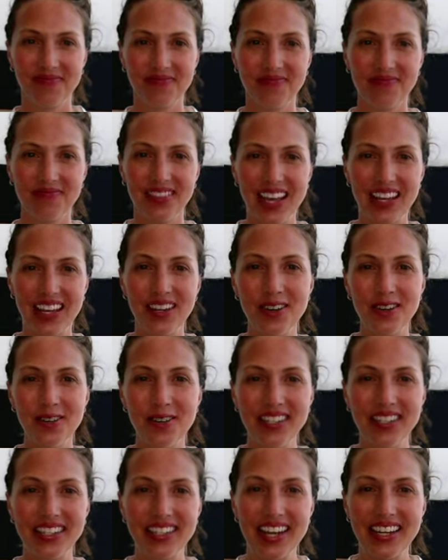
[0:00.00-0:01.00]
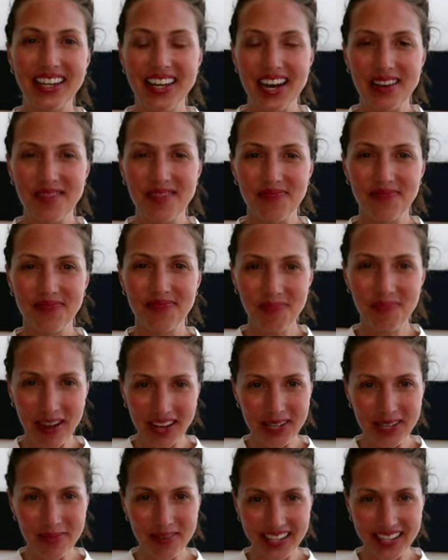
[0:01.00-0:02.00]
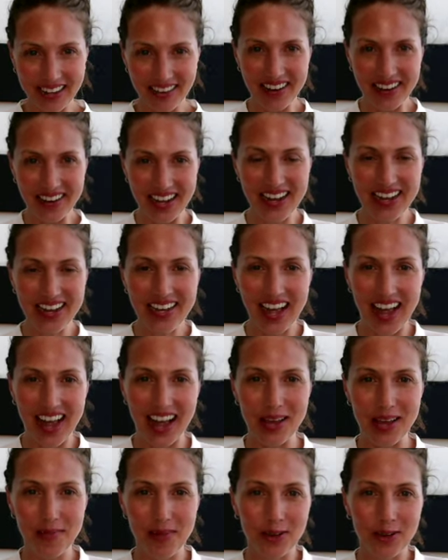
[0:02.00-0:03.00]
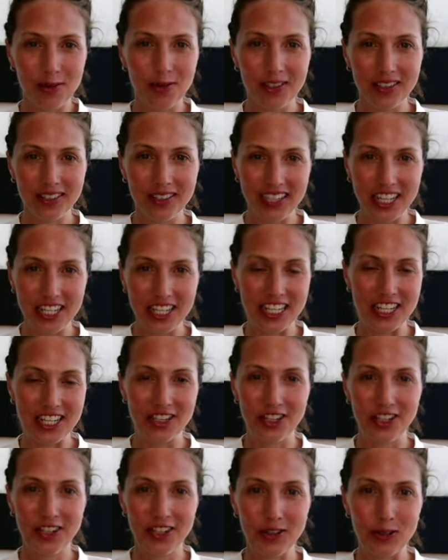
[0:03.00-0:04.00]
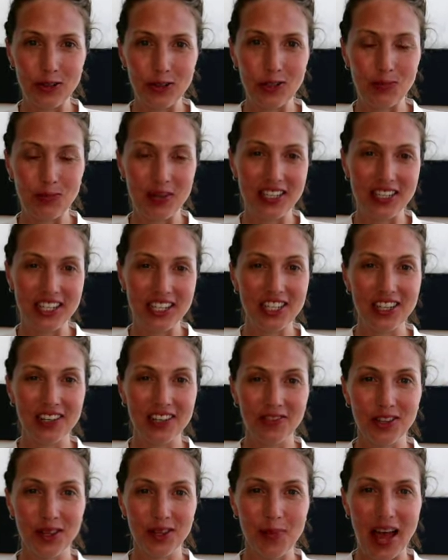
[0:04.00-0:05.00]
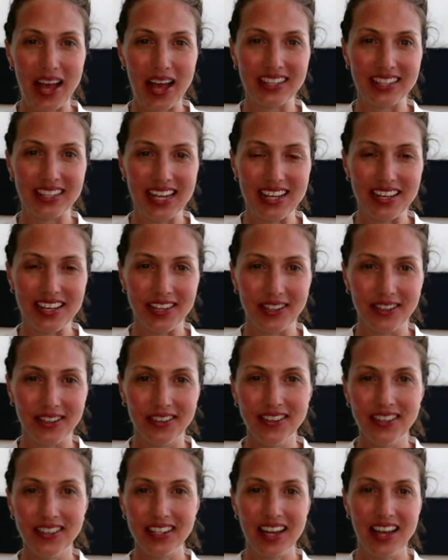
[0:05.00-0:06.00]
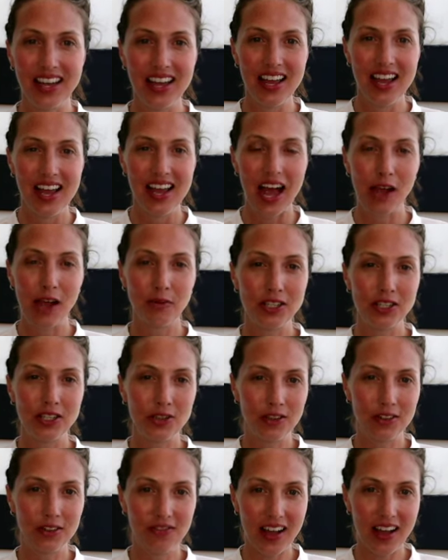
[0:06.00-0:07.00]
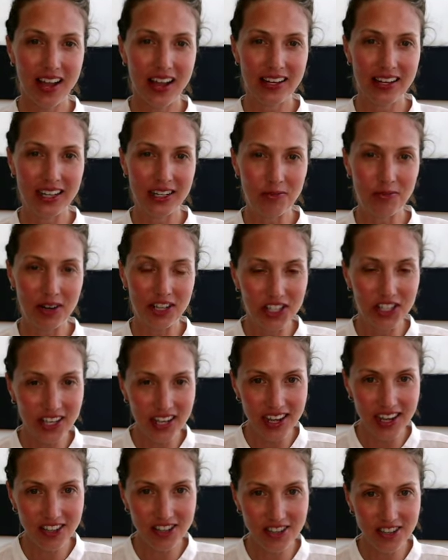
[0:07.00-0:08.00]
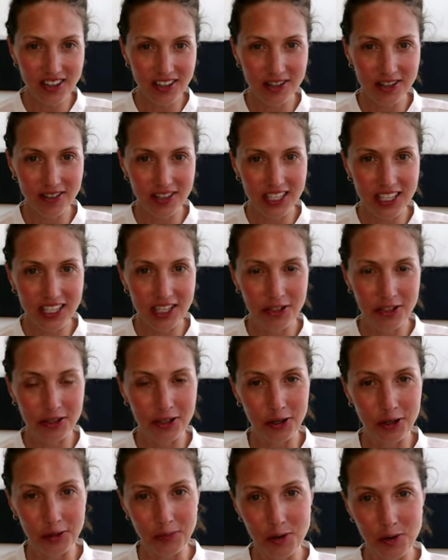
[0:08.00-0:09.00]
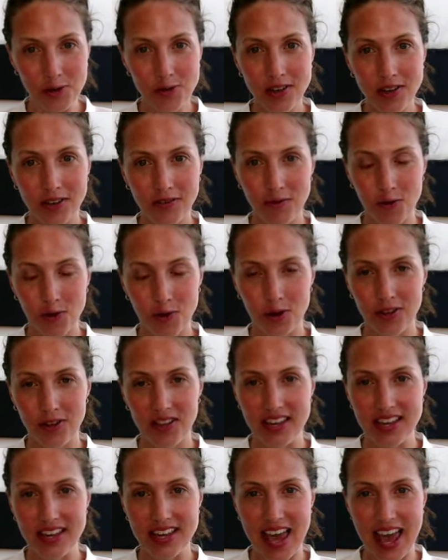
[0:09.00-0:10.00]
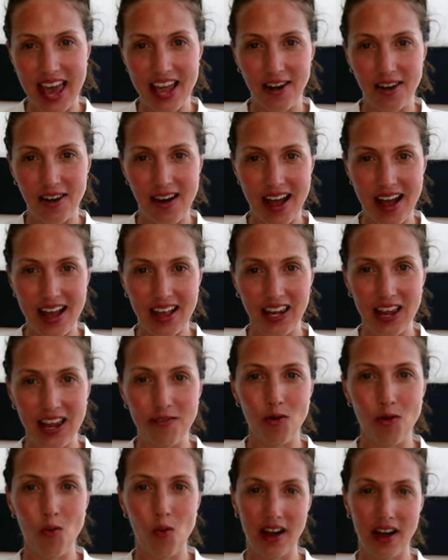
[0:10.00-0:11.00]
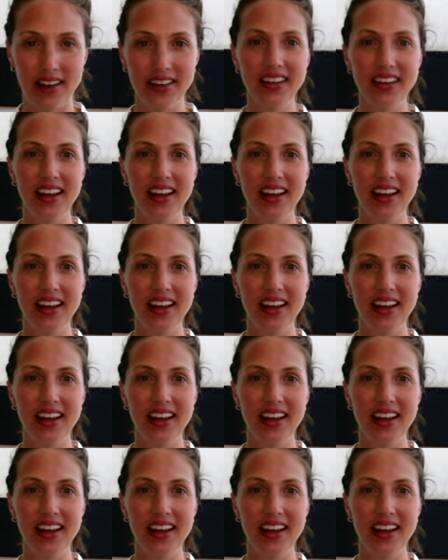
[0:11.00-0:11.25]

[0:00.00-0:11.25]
Hello and Satnam. My name is Erica. I am a Kundalini teacher who's been teaching for the past 8 years. I was certified in Rishikesh under the teacher Gurmukh for the KRI Level 1.